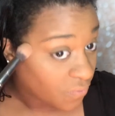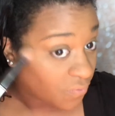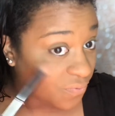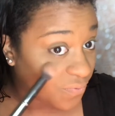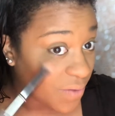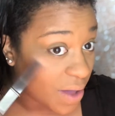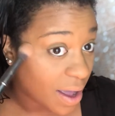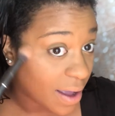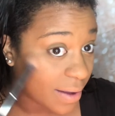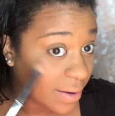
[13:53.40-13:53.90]

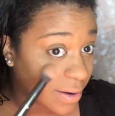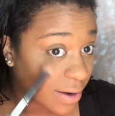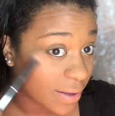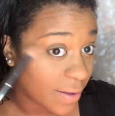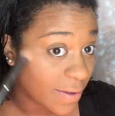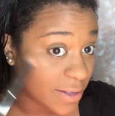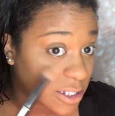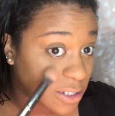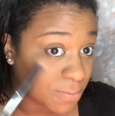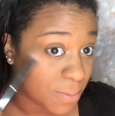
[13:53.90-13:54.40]
find
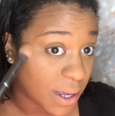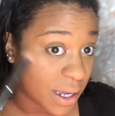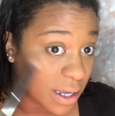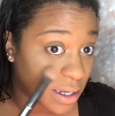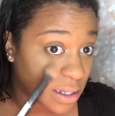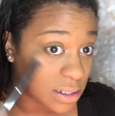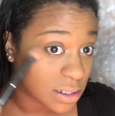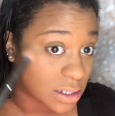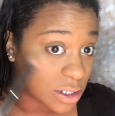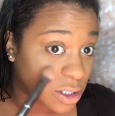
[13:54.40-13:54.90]
a
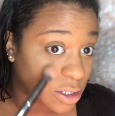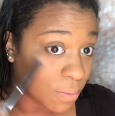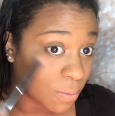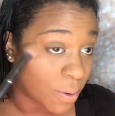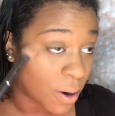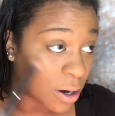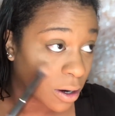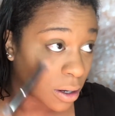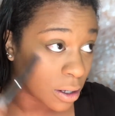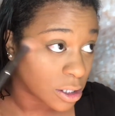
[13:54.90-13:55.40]
space to
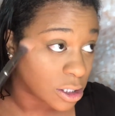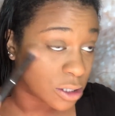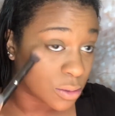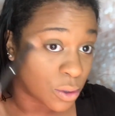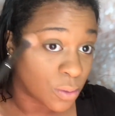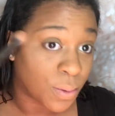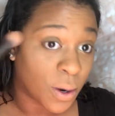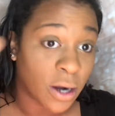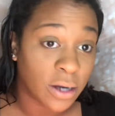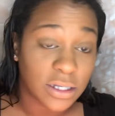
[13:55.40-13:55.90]
park. So we
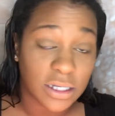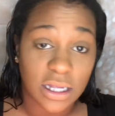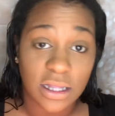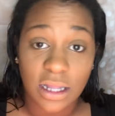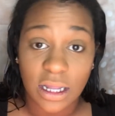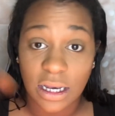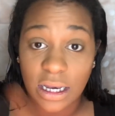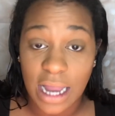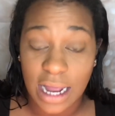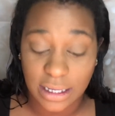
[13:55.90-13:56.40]
parked in
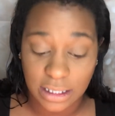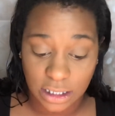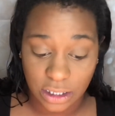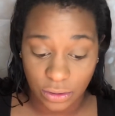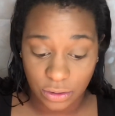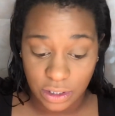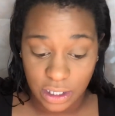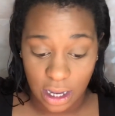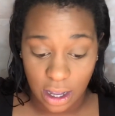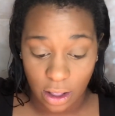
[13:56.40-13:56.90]
the next
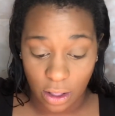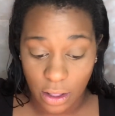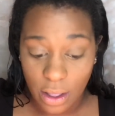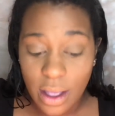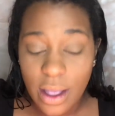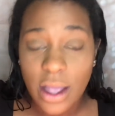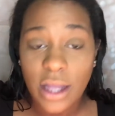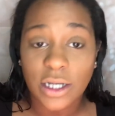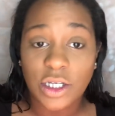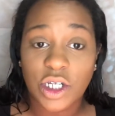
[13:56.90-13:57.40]
hotel
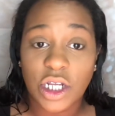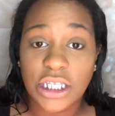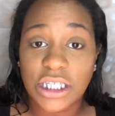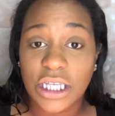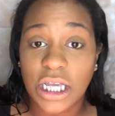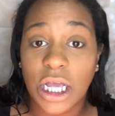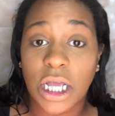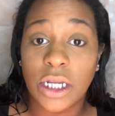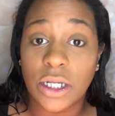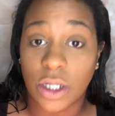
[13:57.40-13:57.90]
just
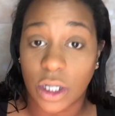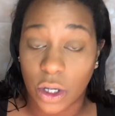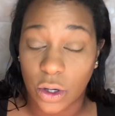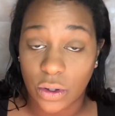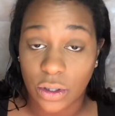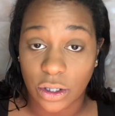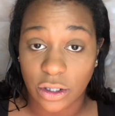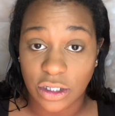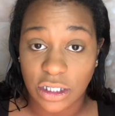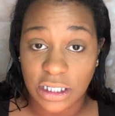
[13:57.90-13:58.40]
to
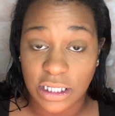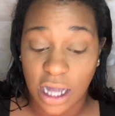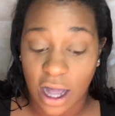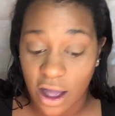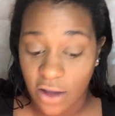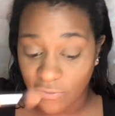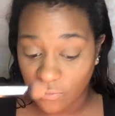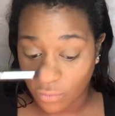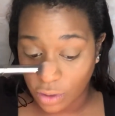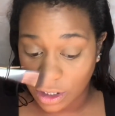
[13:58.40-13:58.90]
unload our
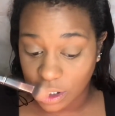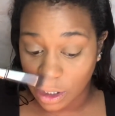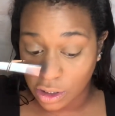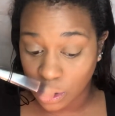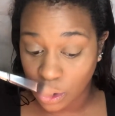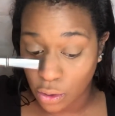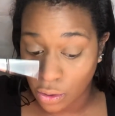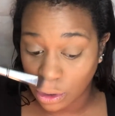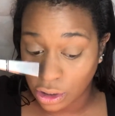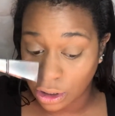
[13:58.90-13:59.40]
stuff, which I
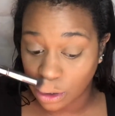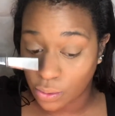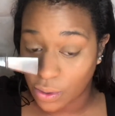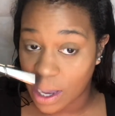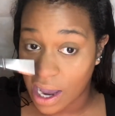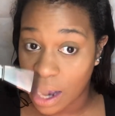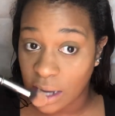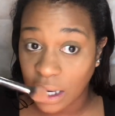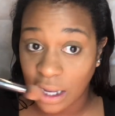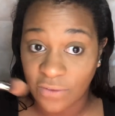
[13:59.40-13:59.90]
told you we
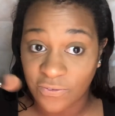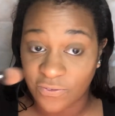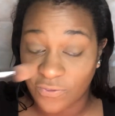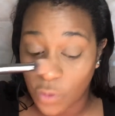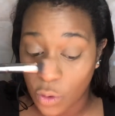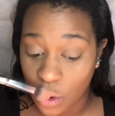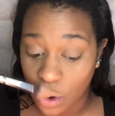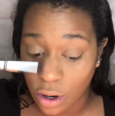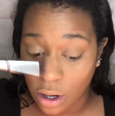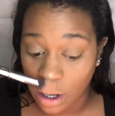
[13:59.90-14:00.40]
had like
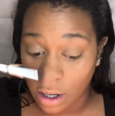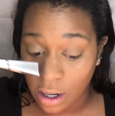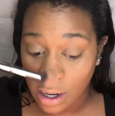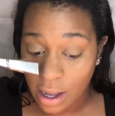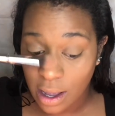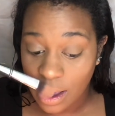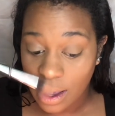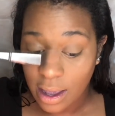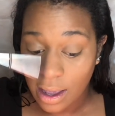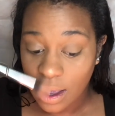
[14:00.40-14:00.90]
four
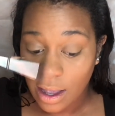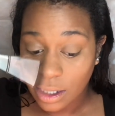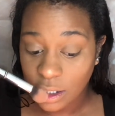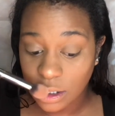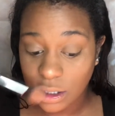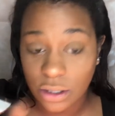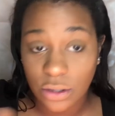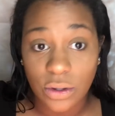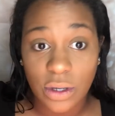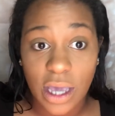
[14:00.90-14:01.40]

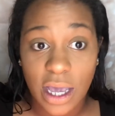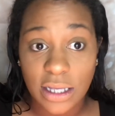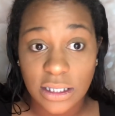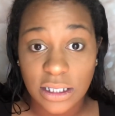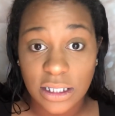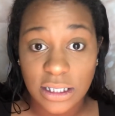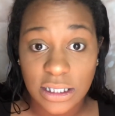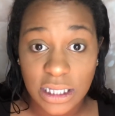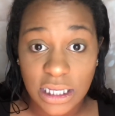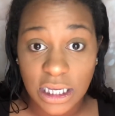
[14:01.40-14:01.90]

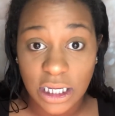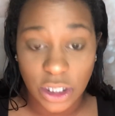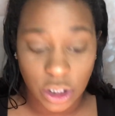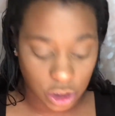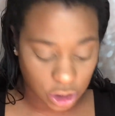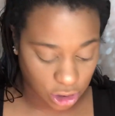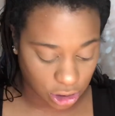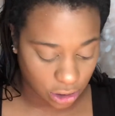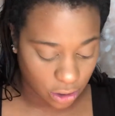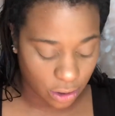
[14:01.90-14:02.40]
suitcases each.
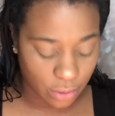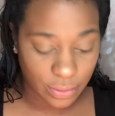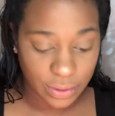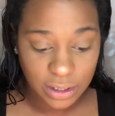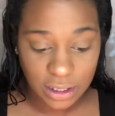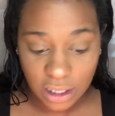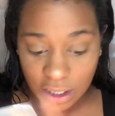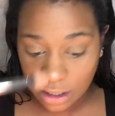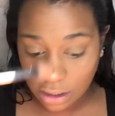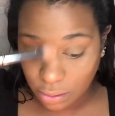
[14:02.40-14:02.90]
So it was
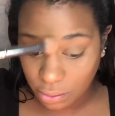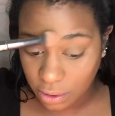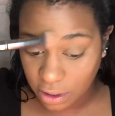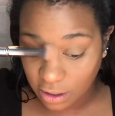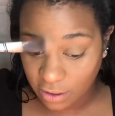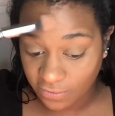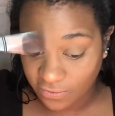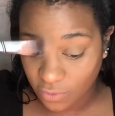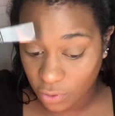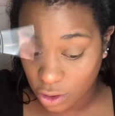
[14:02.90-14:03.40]
like three
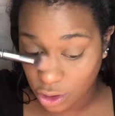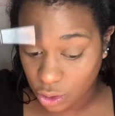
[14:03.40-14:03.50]
or four